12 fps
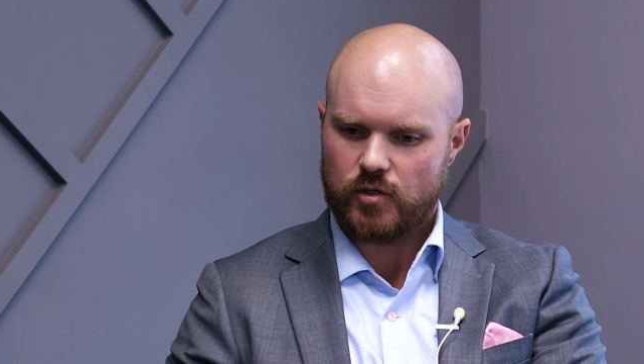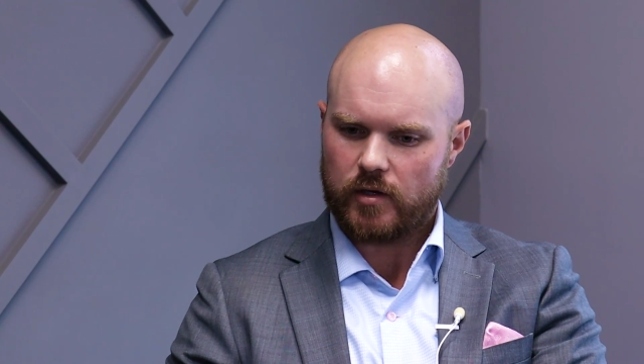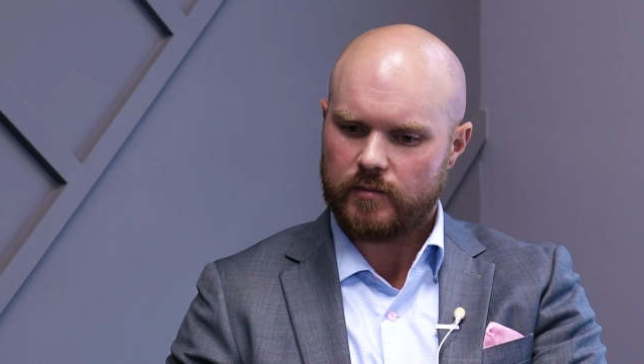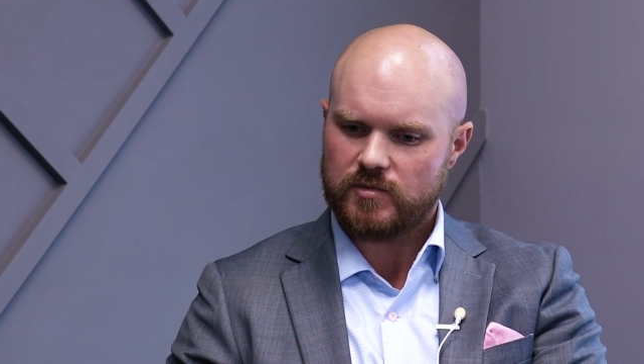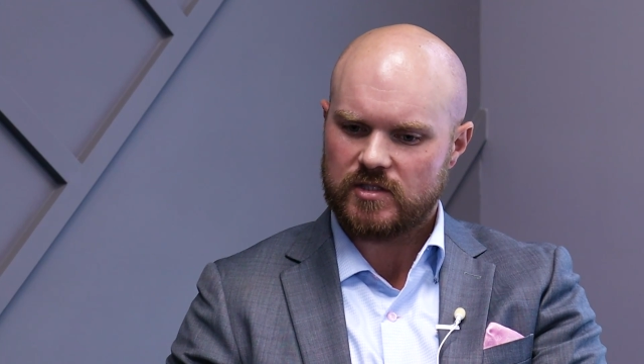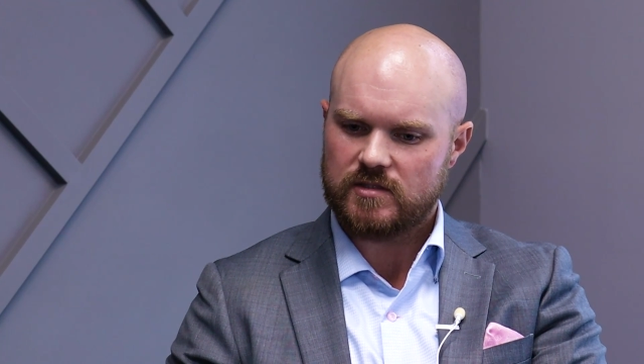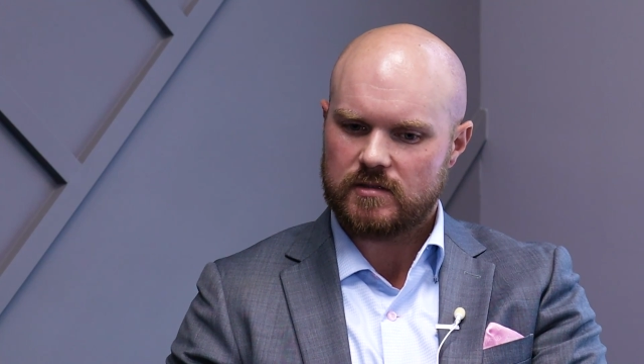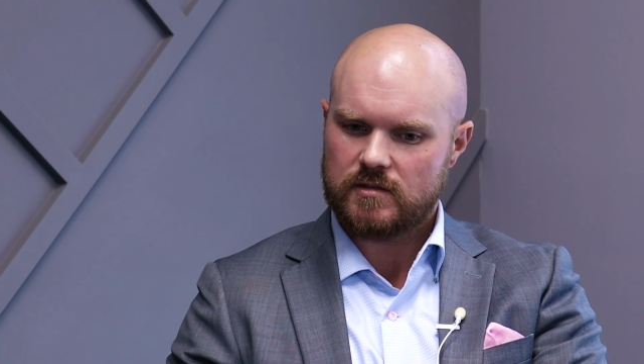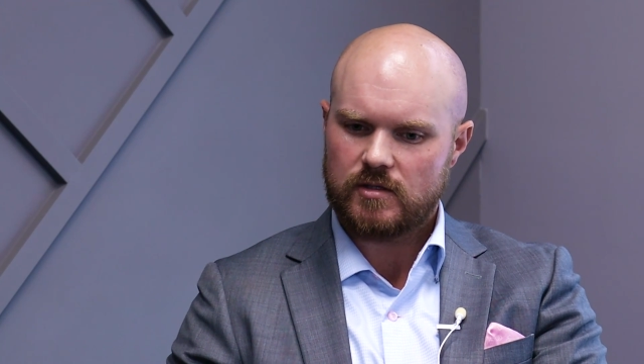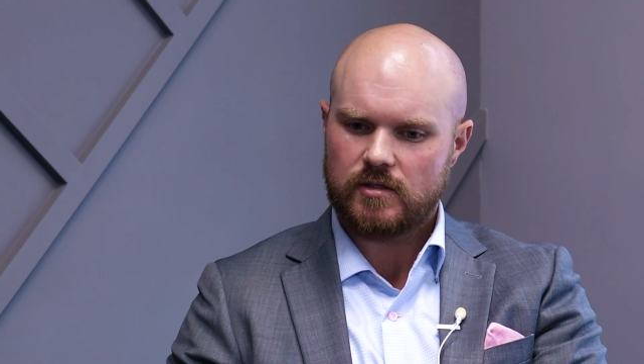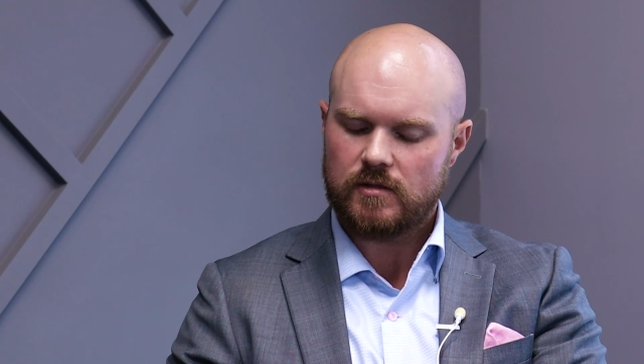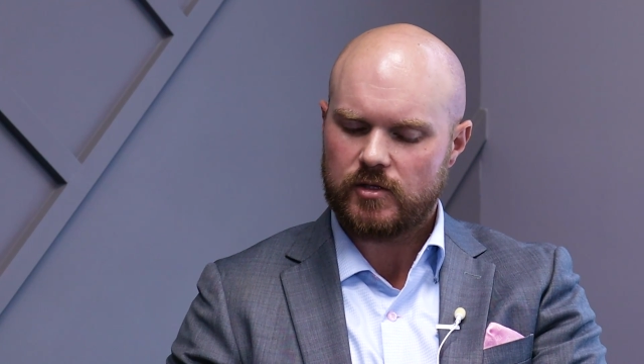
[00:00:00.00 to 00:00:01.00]
So I'm just
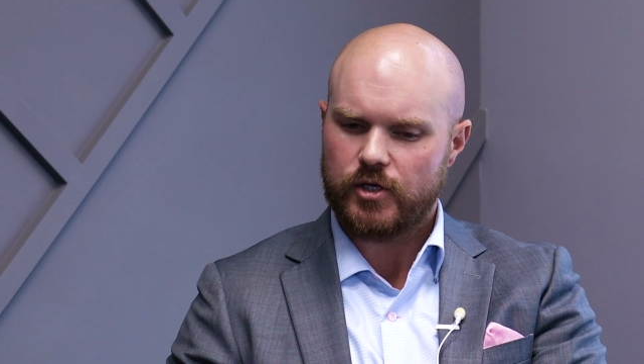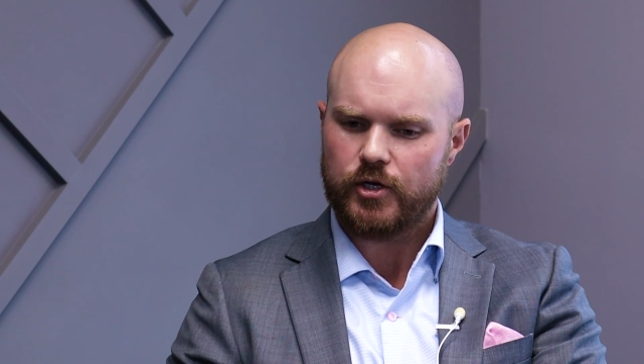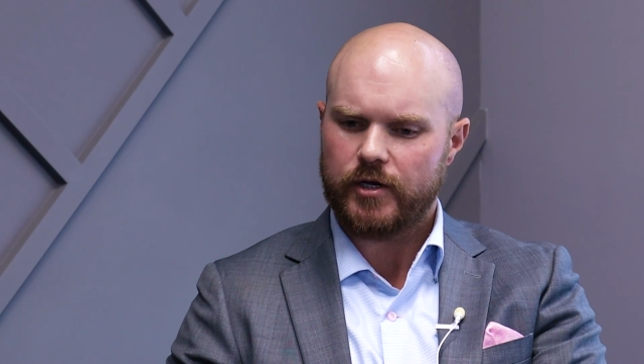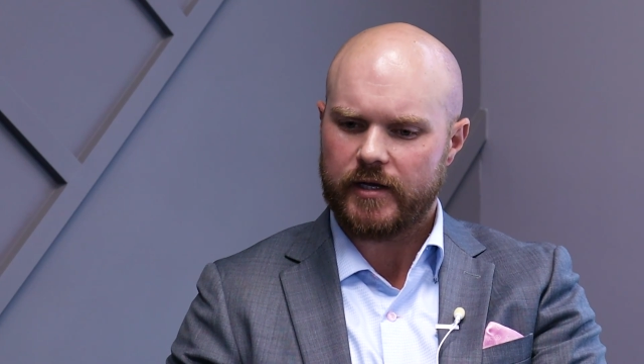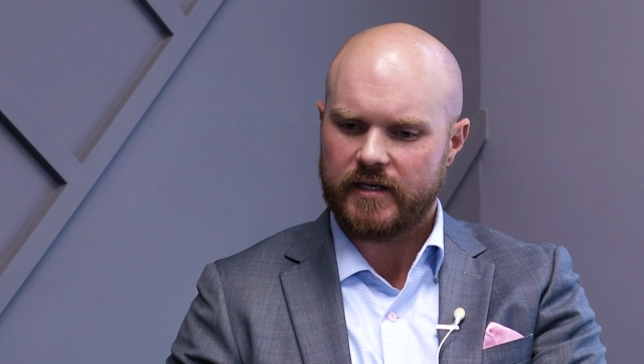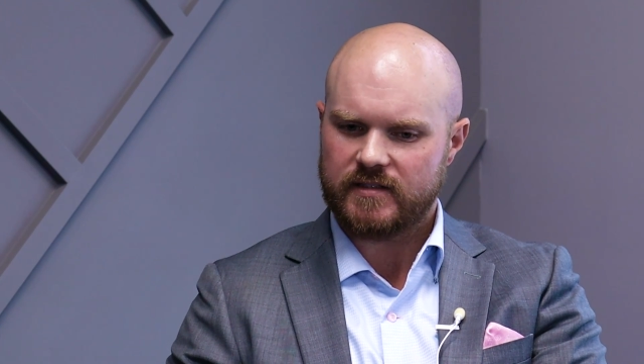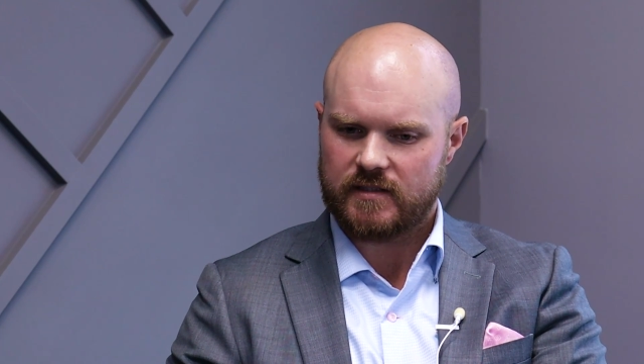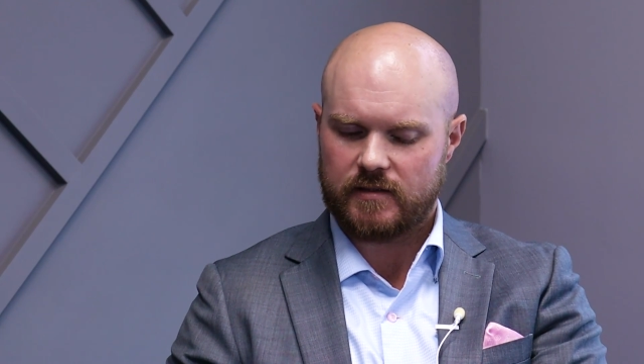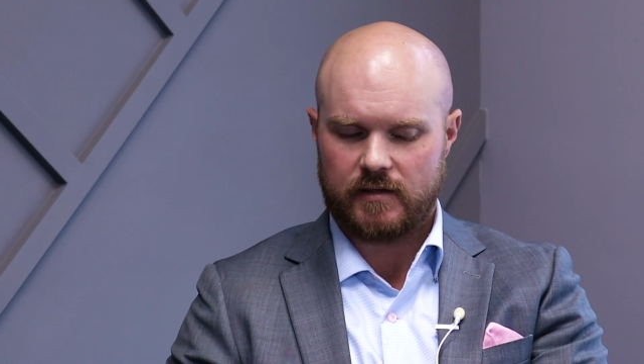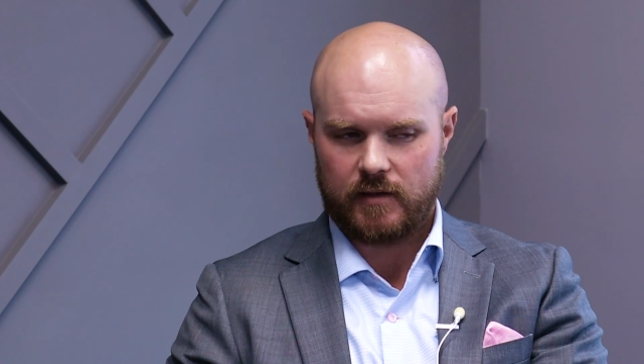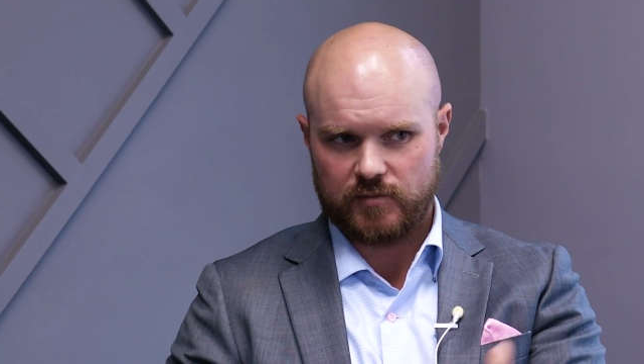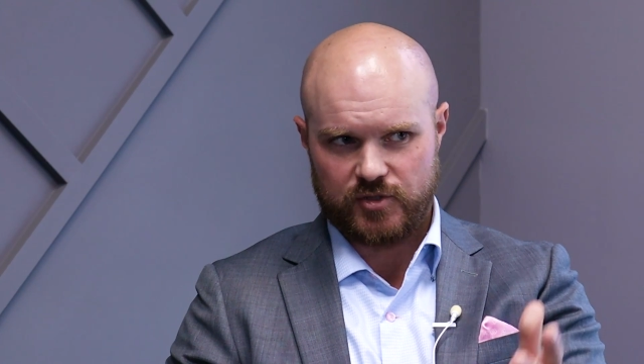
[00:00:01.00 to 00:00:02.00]
curious,
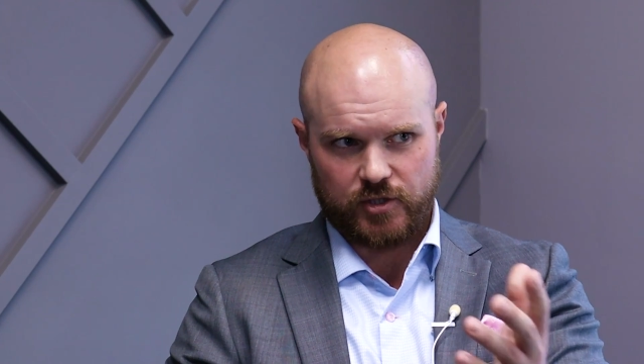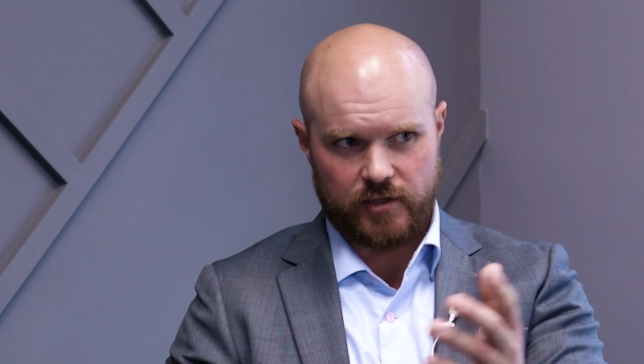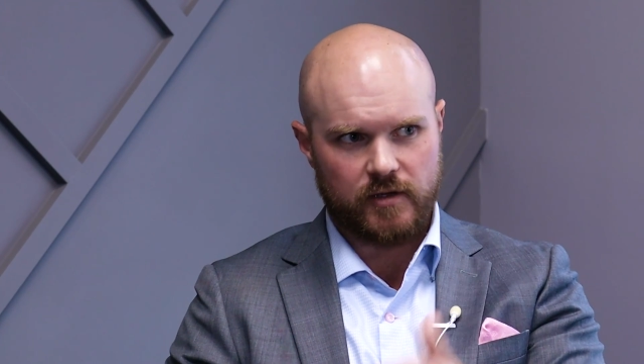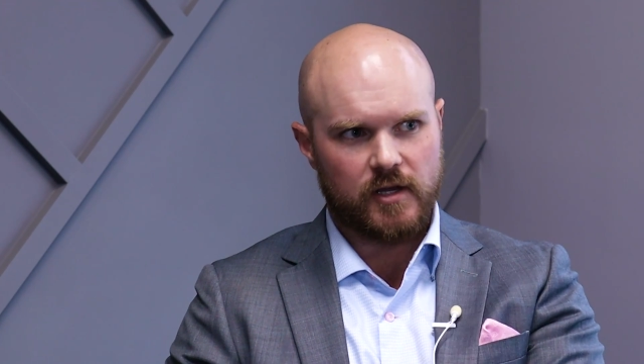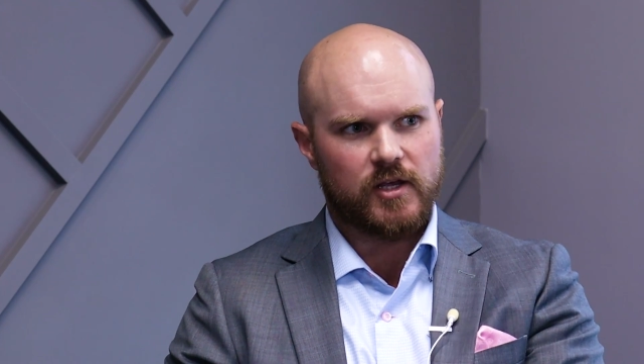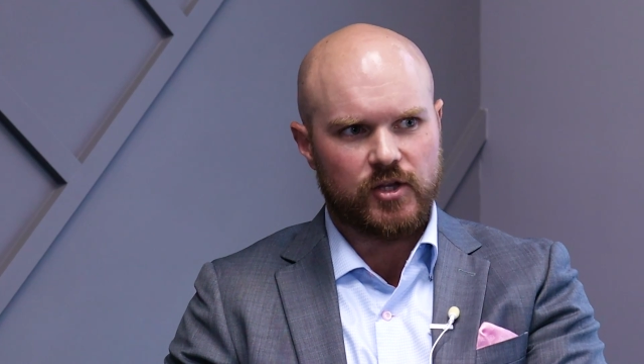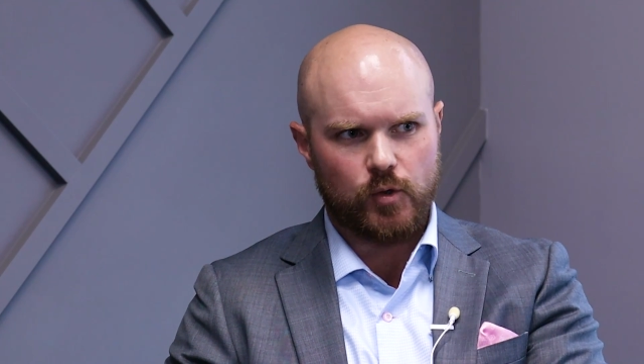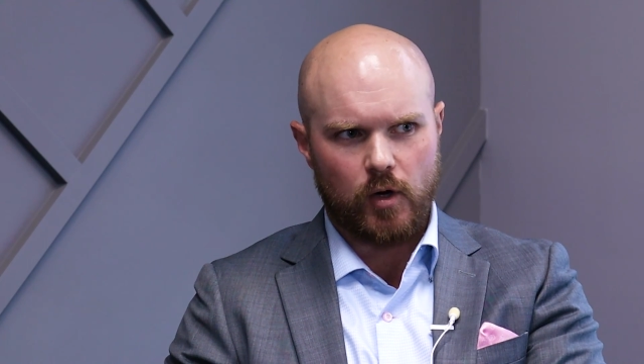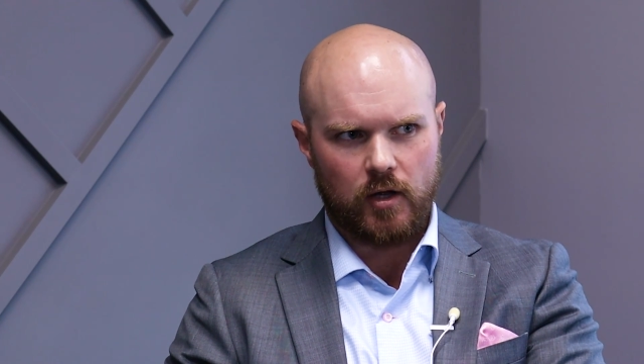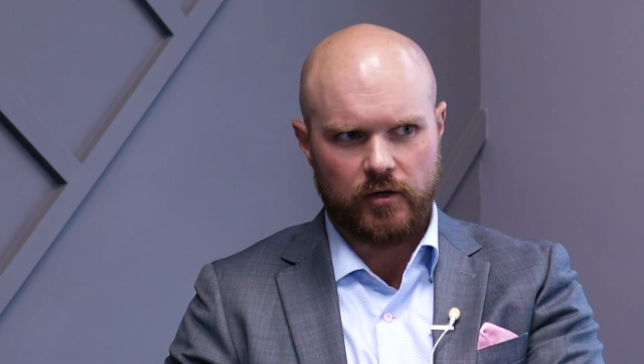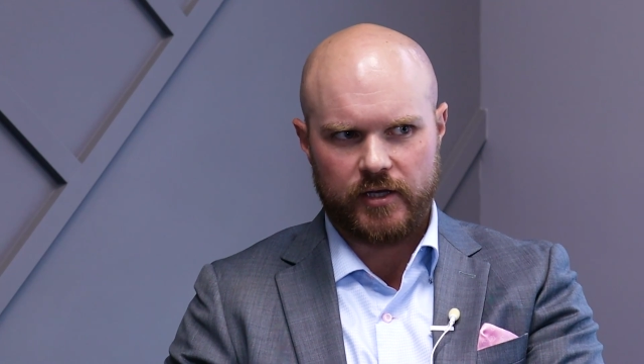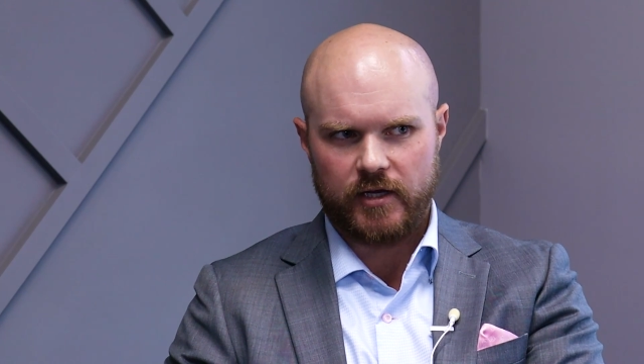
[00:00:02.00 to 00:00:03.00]
and I'm sure you
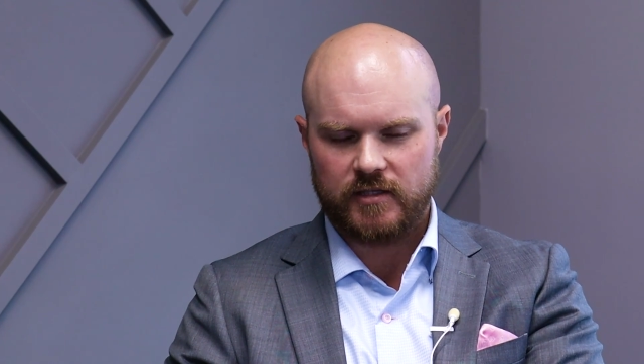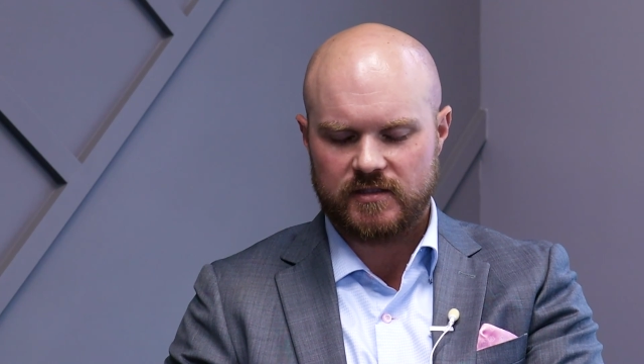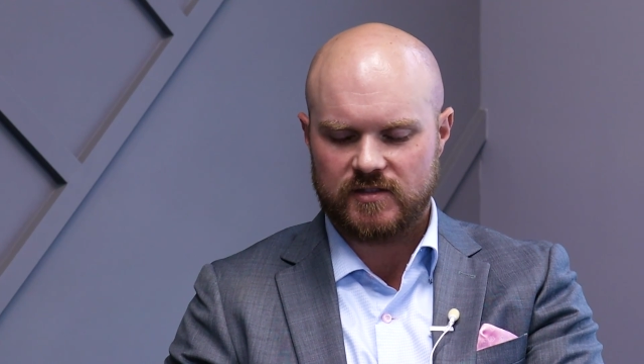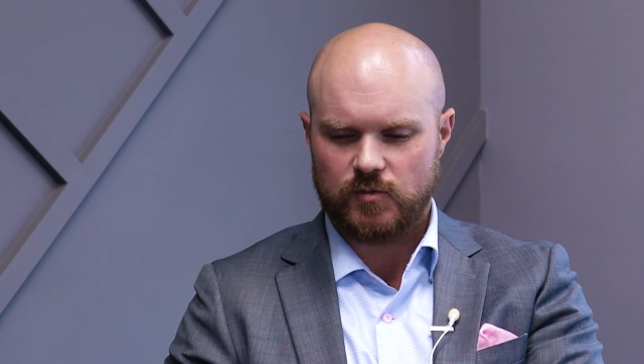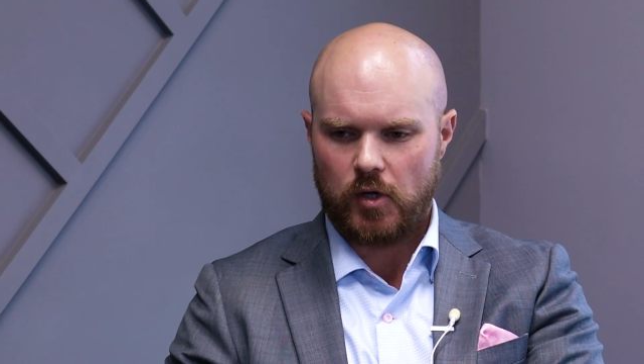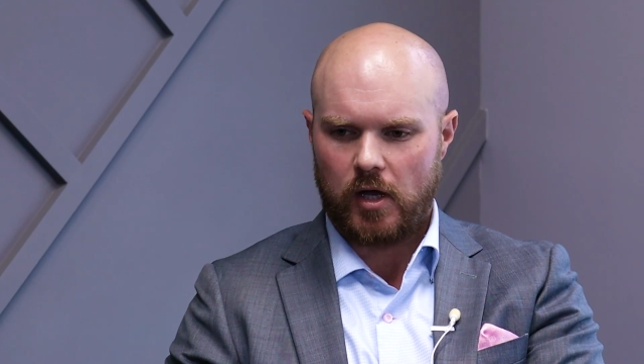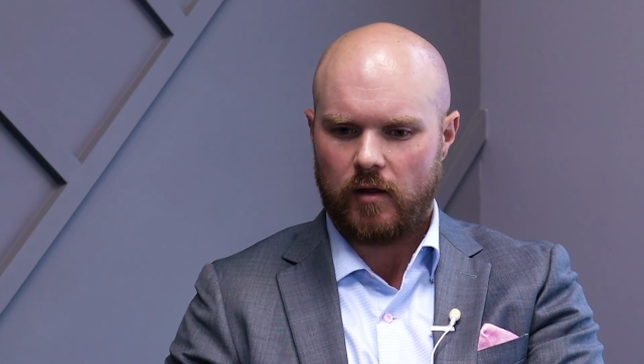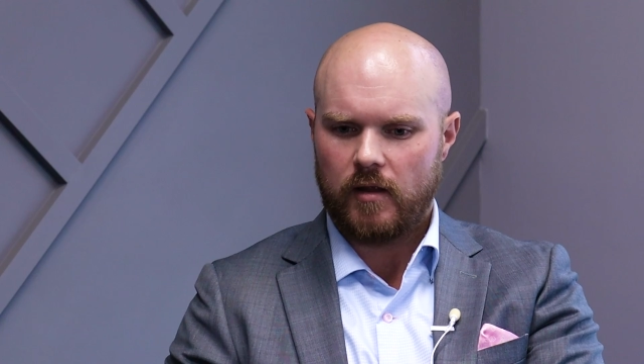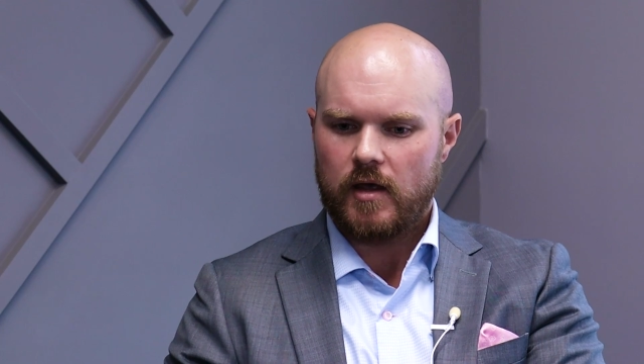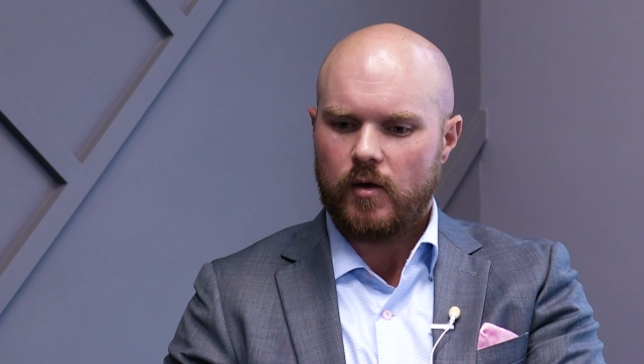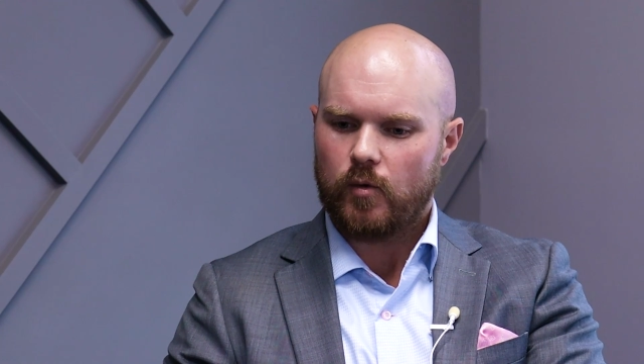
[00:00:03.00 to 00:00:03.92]
all are curious as well.